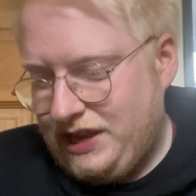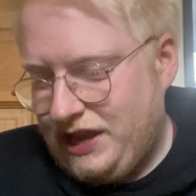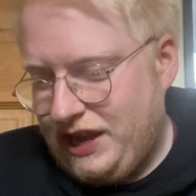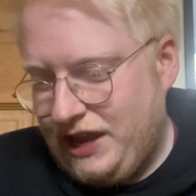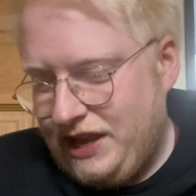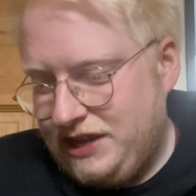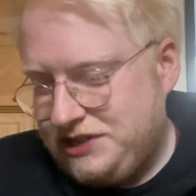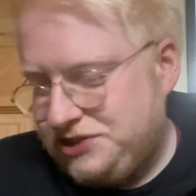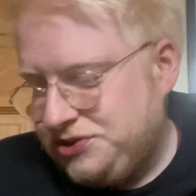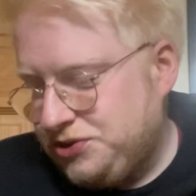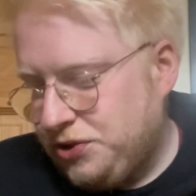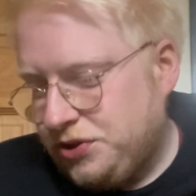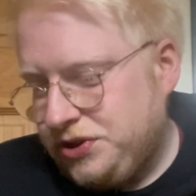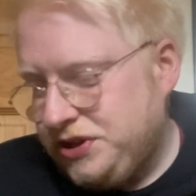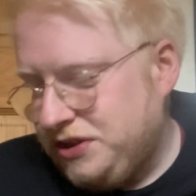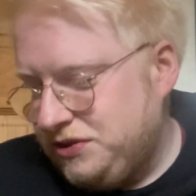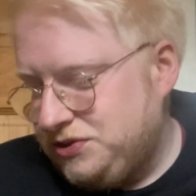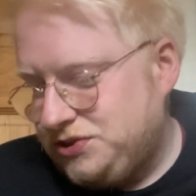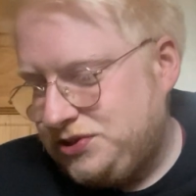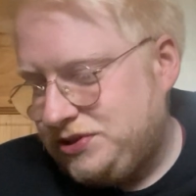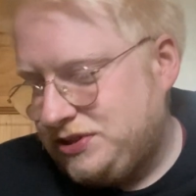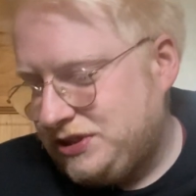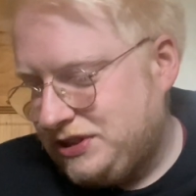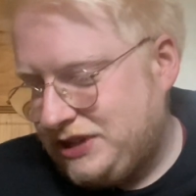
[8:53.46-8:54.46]
it's all
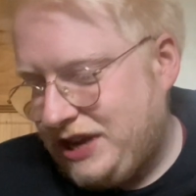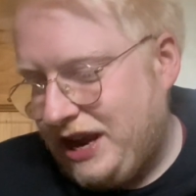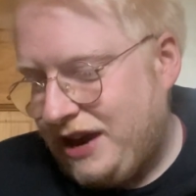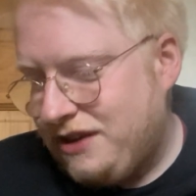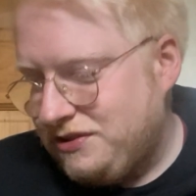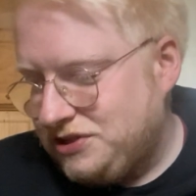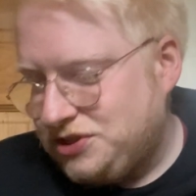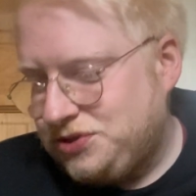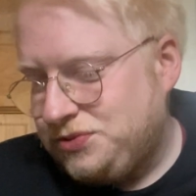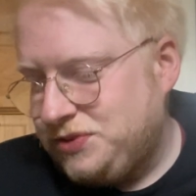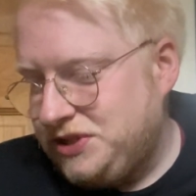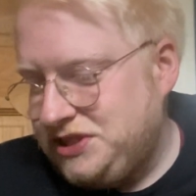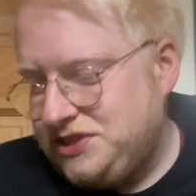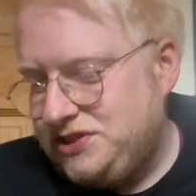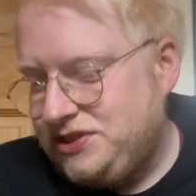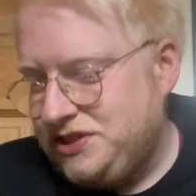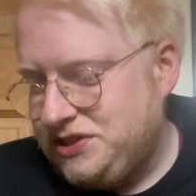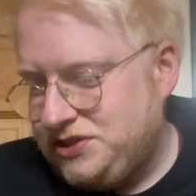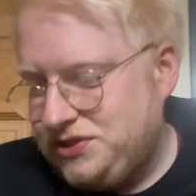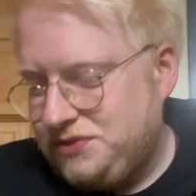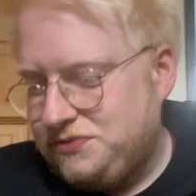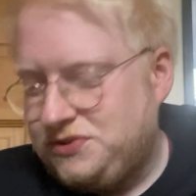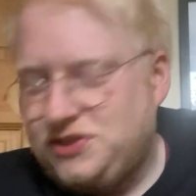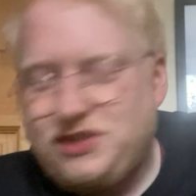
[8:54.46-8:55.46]
those
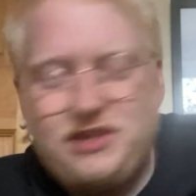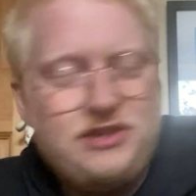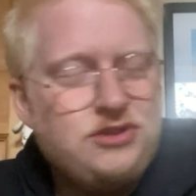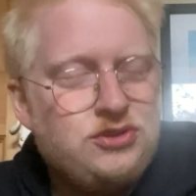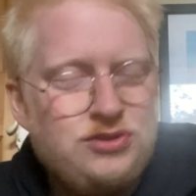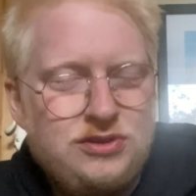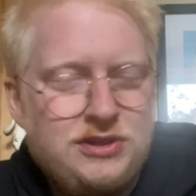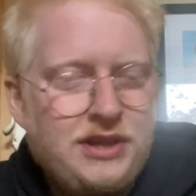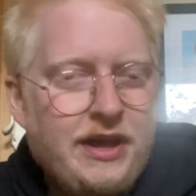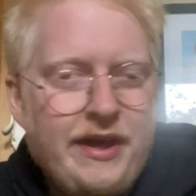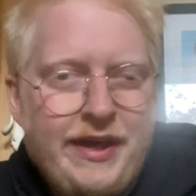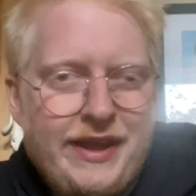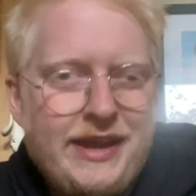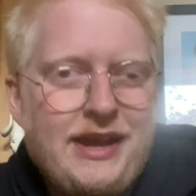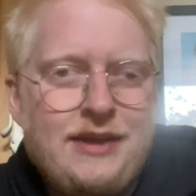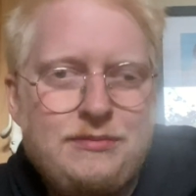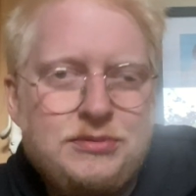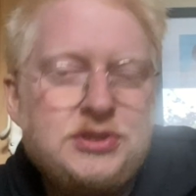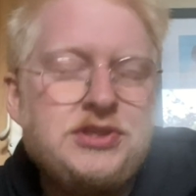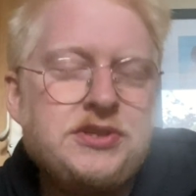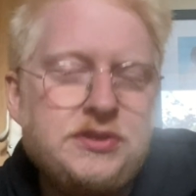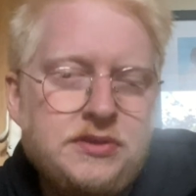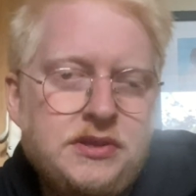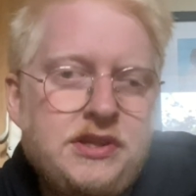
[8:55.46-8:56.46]
characteristics of Citra that I
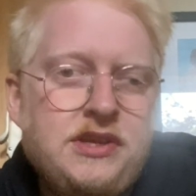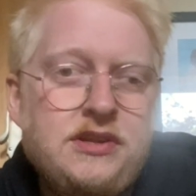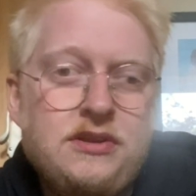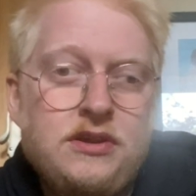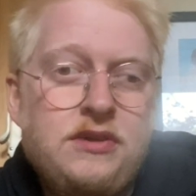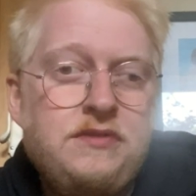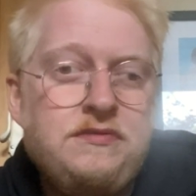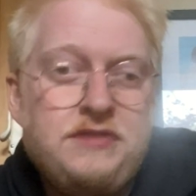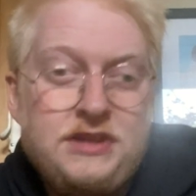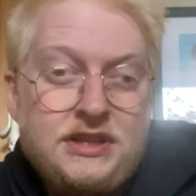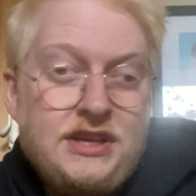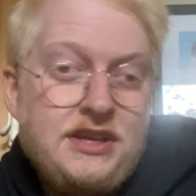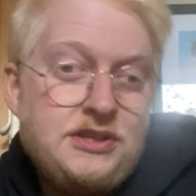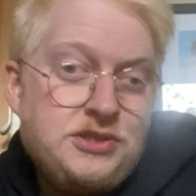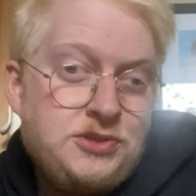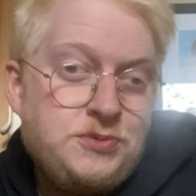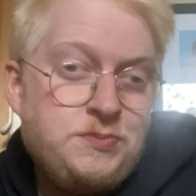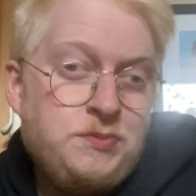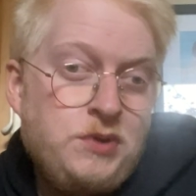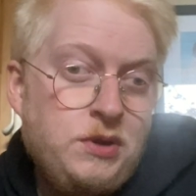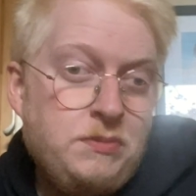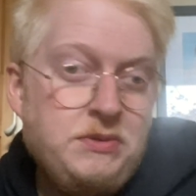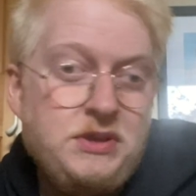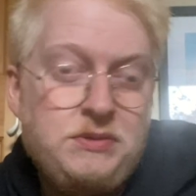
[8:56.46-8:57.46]
absolutely love, and that's
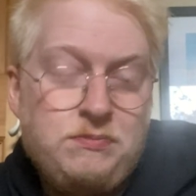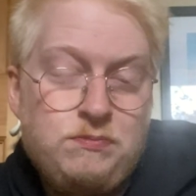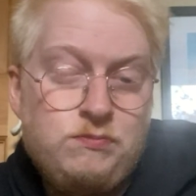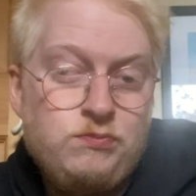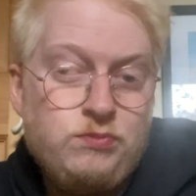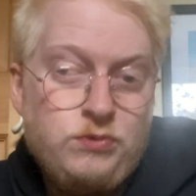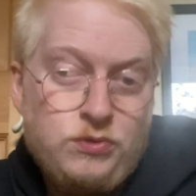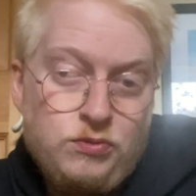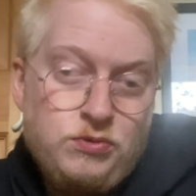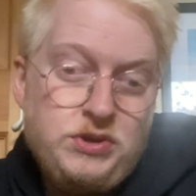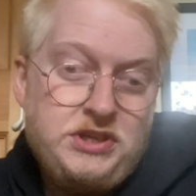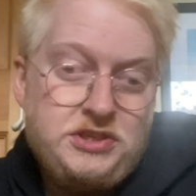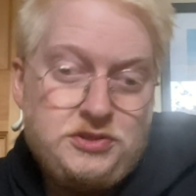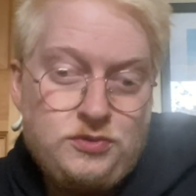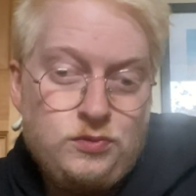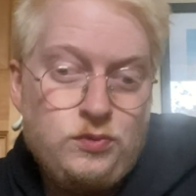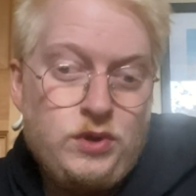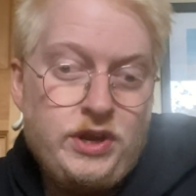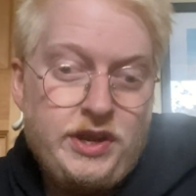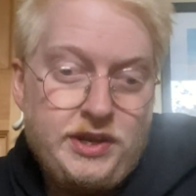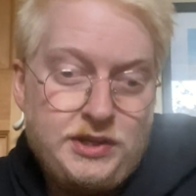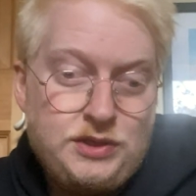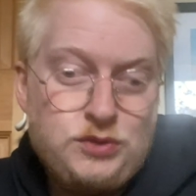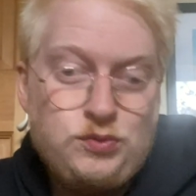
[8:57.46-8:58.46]
probably the reason
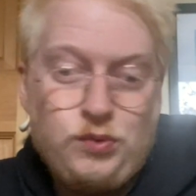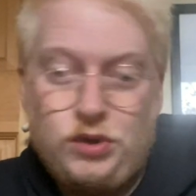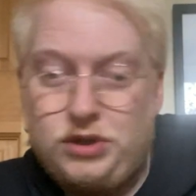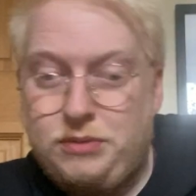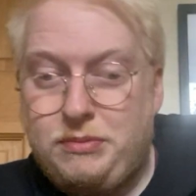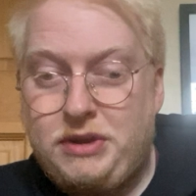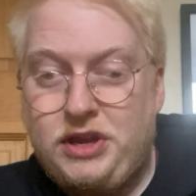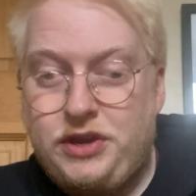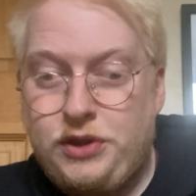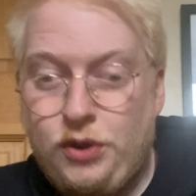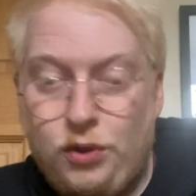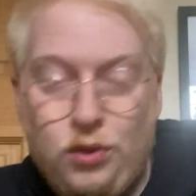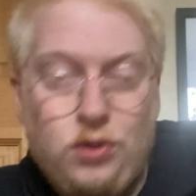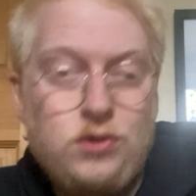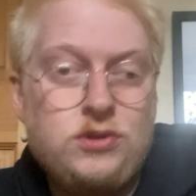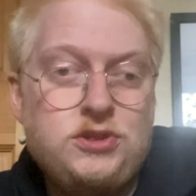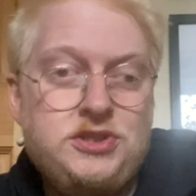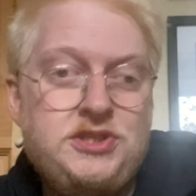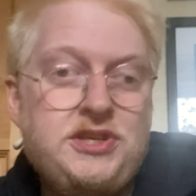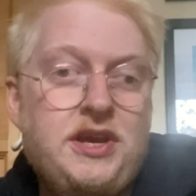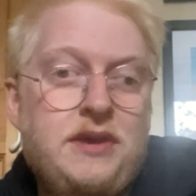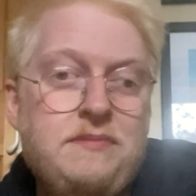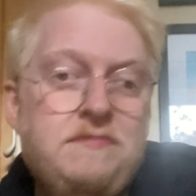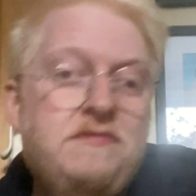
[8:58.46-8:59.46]
why it's one of my
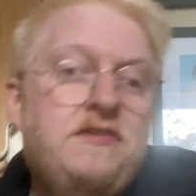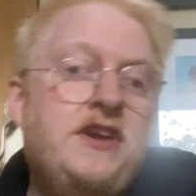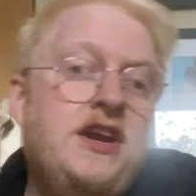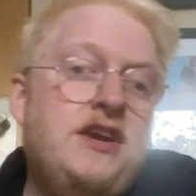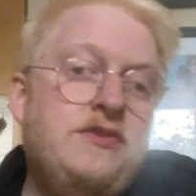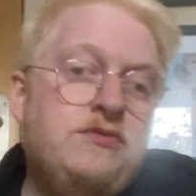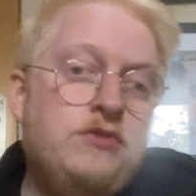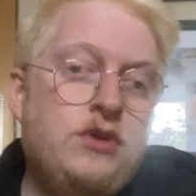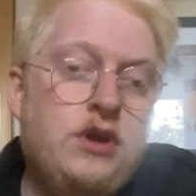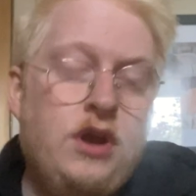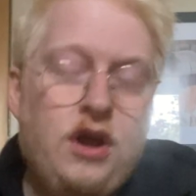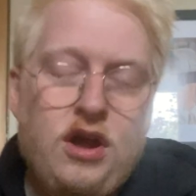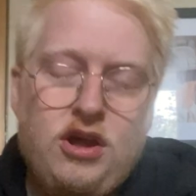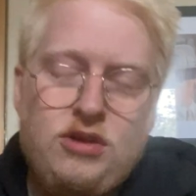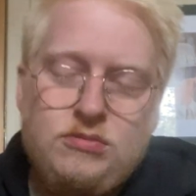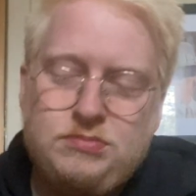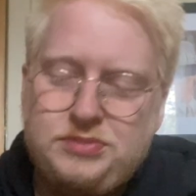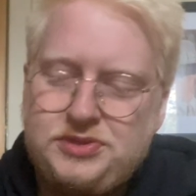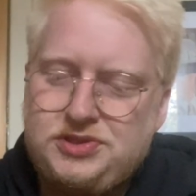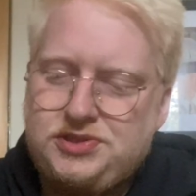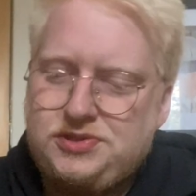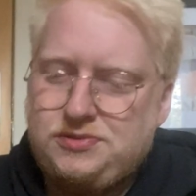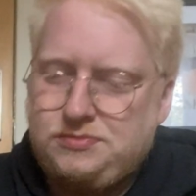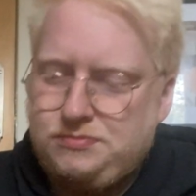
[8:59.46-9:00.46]
all-time favourite
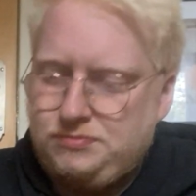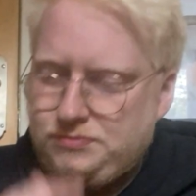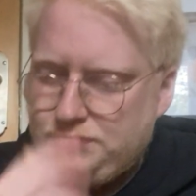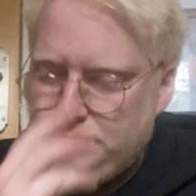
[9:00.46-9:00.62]
hops.